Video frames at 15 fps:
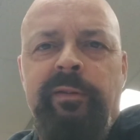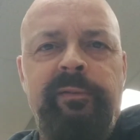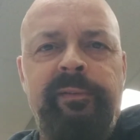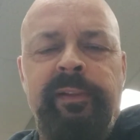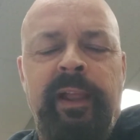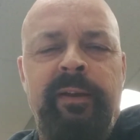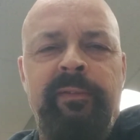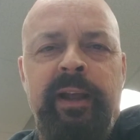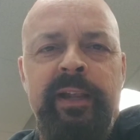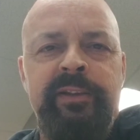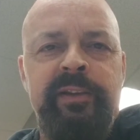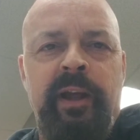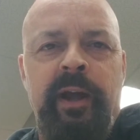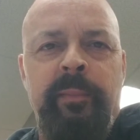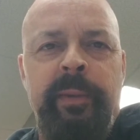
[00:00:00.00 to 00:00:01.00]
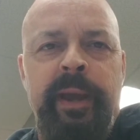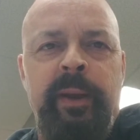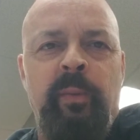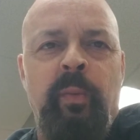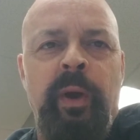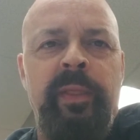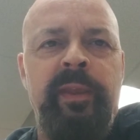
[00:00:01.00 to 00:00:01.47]
Love that song,
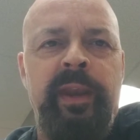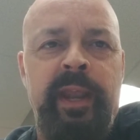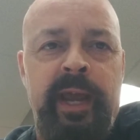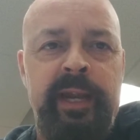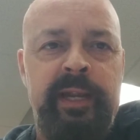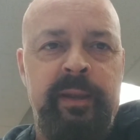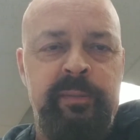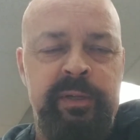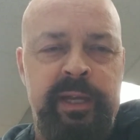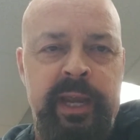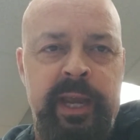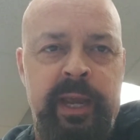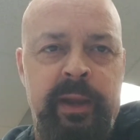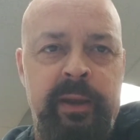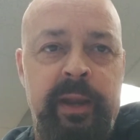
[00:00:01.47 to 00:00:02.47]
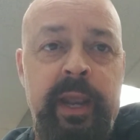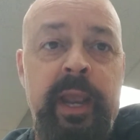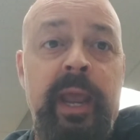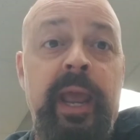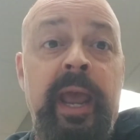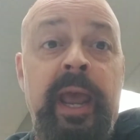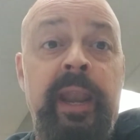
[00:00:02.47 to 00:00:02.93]
man. When the Night Comes Down
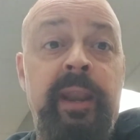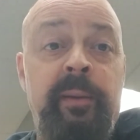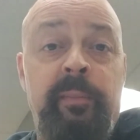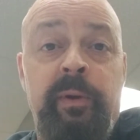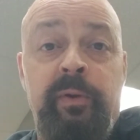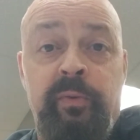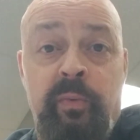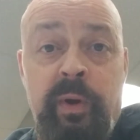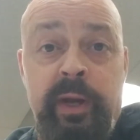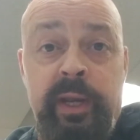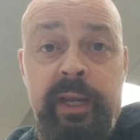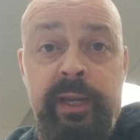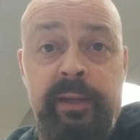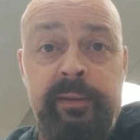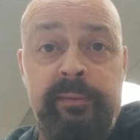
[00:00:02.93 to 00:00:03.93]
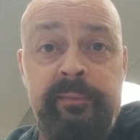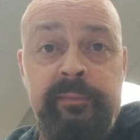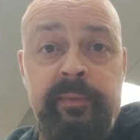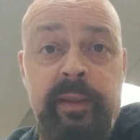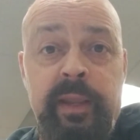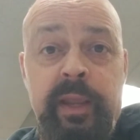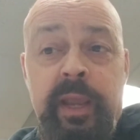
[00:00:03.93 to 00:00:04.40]
at number 20.
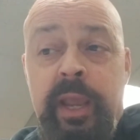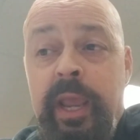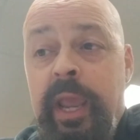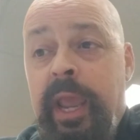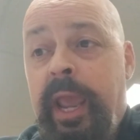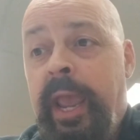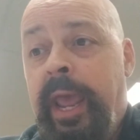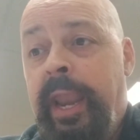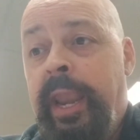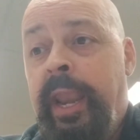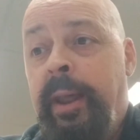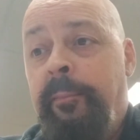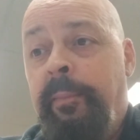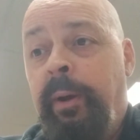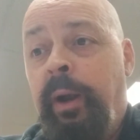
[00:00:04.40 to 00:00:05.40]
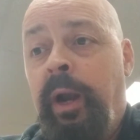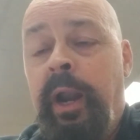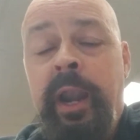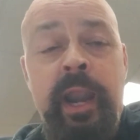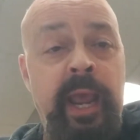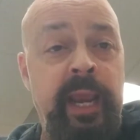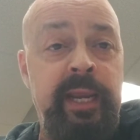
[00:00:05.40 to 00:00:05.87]
At number
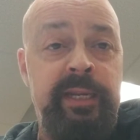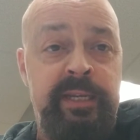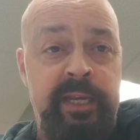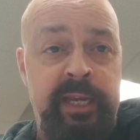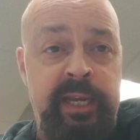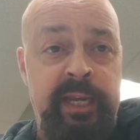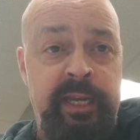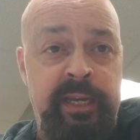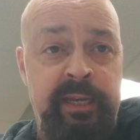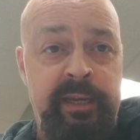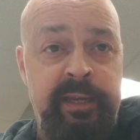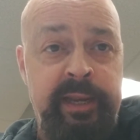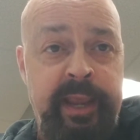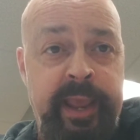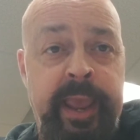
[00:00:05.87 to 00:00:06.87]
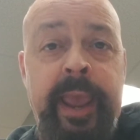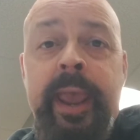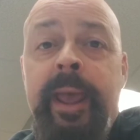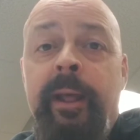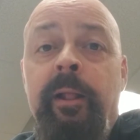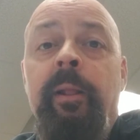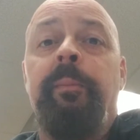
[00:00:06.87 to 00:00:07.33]
19,
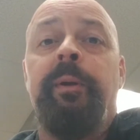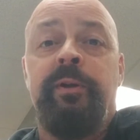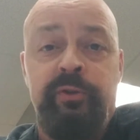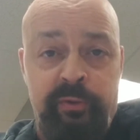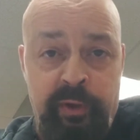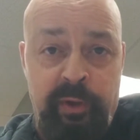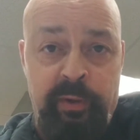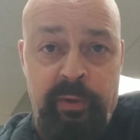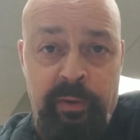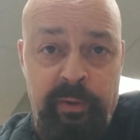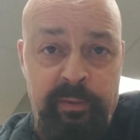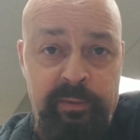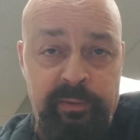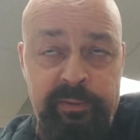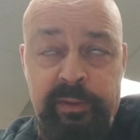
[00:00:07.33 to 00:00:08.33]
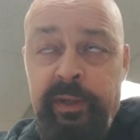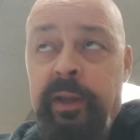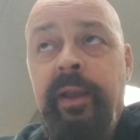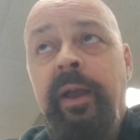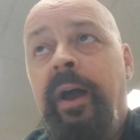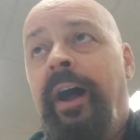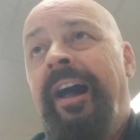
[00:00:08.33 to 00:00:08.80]
Hell Patrol
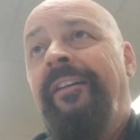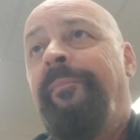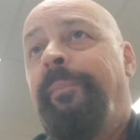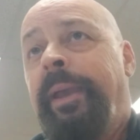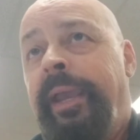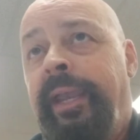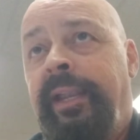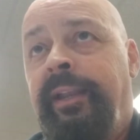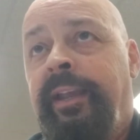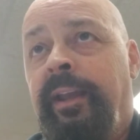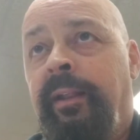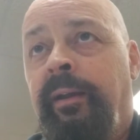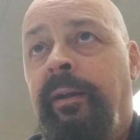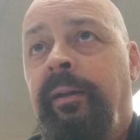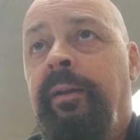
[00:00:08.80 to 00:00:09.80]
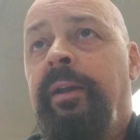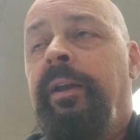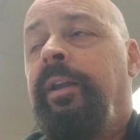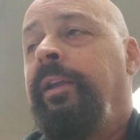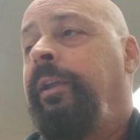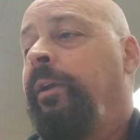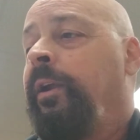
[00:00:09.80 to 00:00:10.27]
off Painkiller.
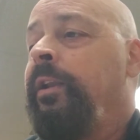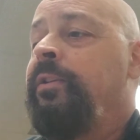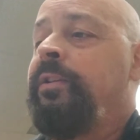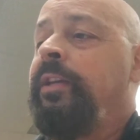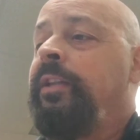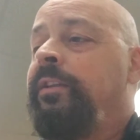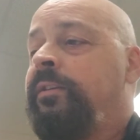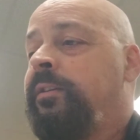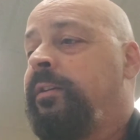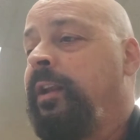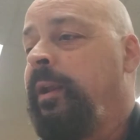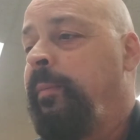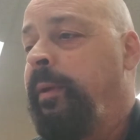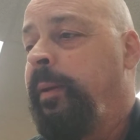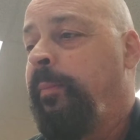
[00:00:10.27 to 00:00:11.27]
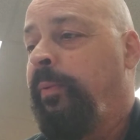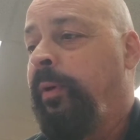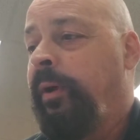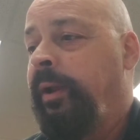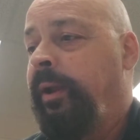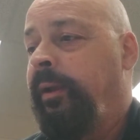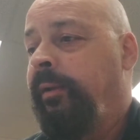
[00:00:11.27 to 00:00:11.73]
You're going to see this is going to be a
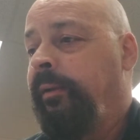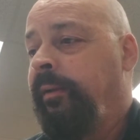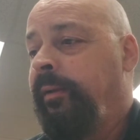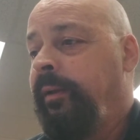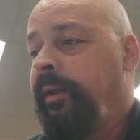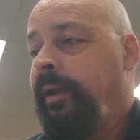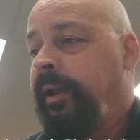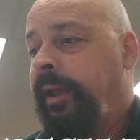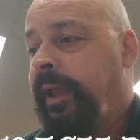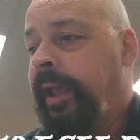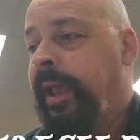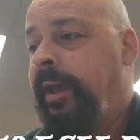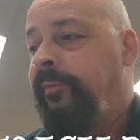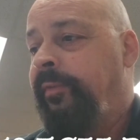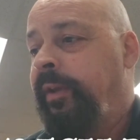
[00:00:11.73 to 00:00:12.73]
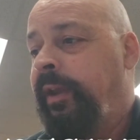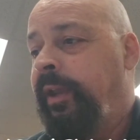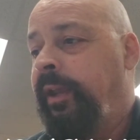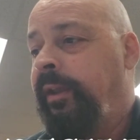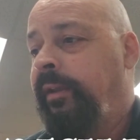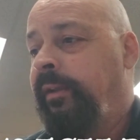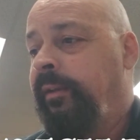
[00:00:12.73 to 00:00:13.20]
pretty
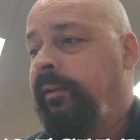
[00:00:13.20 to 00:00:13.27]
heavy